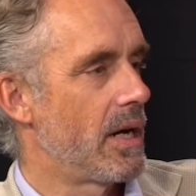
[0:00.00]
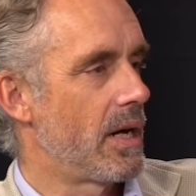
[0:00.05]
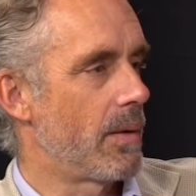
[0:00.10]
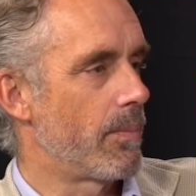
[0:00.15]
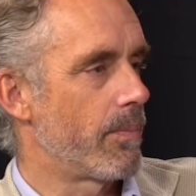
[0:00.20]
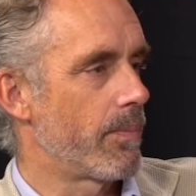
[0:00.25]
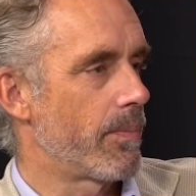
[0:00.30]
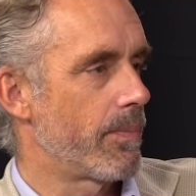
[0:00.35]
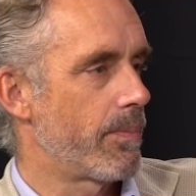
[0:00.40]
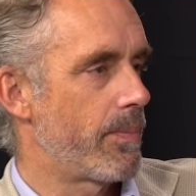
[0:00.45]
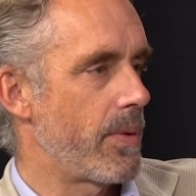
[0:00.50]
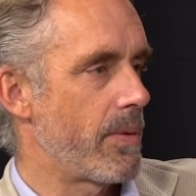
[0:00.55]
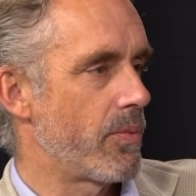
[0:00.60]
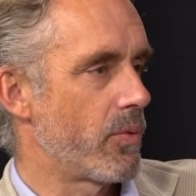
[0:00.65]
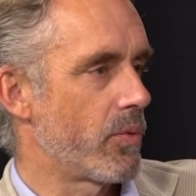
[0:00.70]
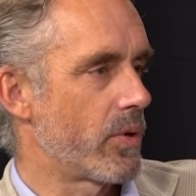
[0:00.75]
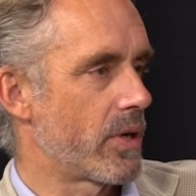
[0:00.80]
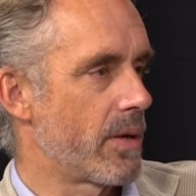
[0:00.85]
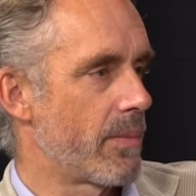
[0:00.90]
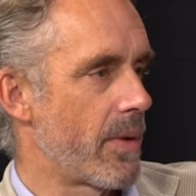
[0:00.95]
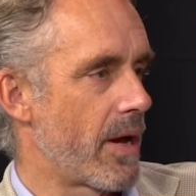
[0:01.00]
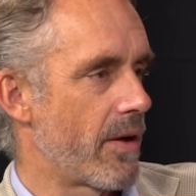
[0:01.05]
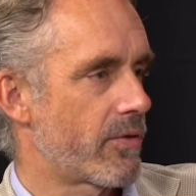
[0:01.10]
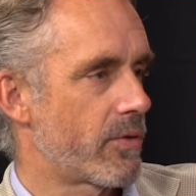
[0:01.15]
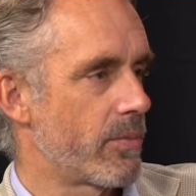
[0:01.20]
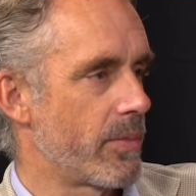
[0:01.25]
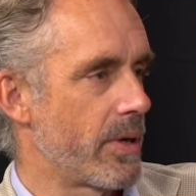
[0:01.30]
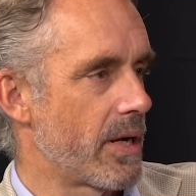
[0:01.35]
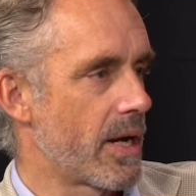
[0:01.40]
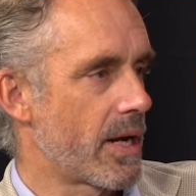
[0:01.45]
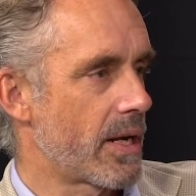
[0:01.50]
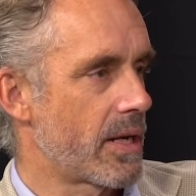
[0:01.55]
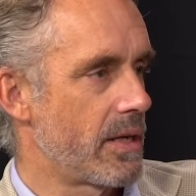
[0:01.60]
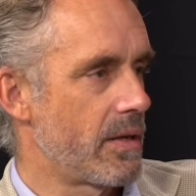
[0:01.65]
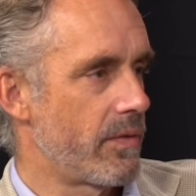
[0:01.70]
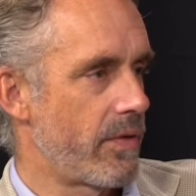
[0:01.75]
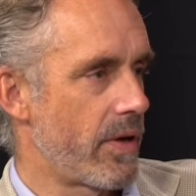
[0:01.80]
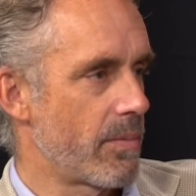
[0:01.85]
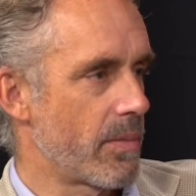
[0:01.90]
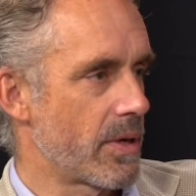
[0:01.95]
um, people would come after me and I
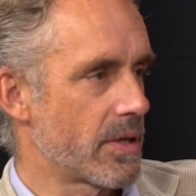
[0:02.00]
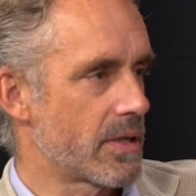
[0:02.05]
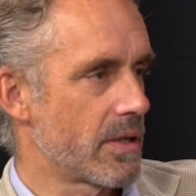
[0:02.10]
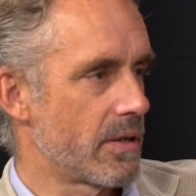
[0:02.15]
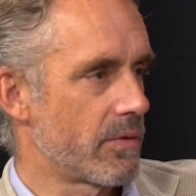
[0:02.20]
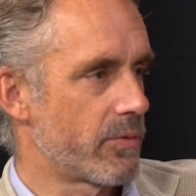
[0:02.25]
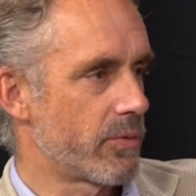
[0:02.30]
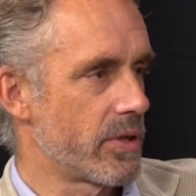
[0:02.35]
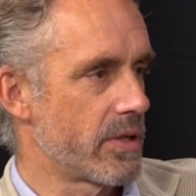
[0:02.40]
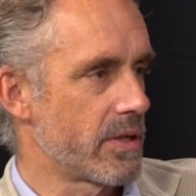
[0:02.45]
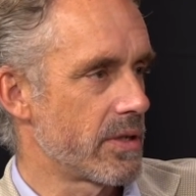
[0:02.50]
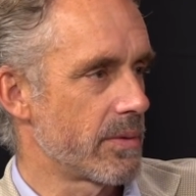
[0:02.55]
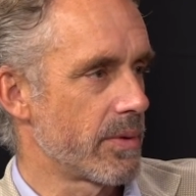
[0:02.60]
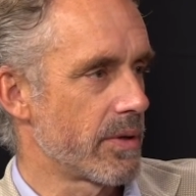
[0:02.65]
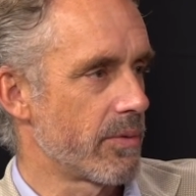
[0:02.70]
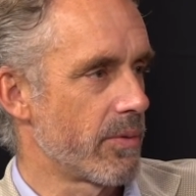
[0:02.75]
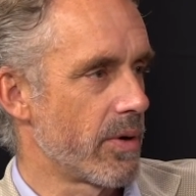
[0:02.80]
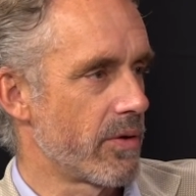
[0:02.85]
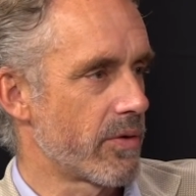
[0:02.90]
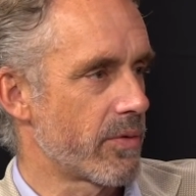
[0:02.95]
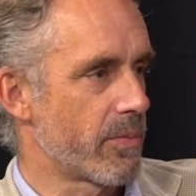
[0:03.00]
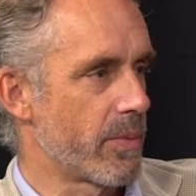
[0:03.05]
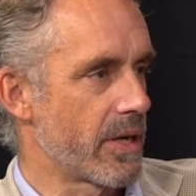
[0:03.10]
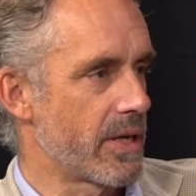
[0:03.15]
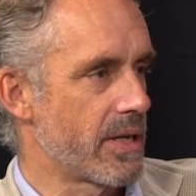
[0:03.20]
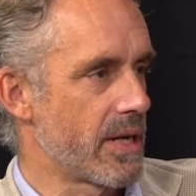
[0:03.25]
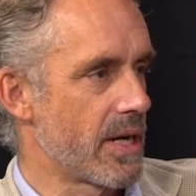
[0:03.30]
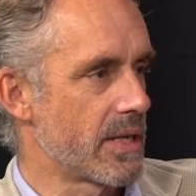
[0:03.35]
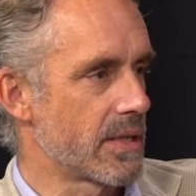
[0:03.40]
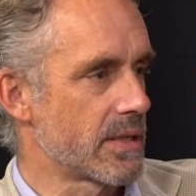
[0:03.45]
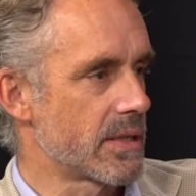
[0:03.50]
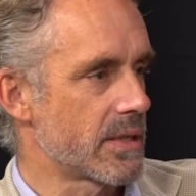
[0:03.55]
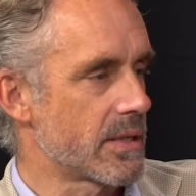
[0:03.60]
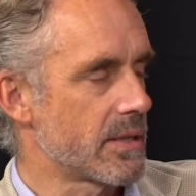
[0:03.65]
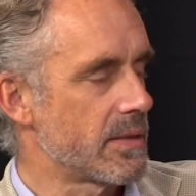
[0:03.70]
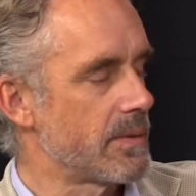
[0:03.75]
could defend myself reasonably well with my tongue.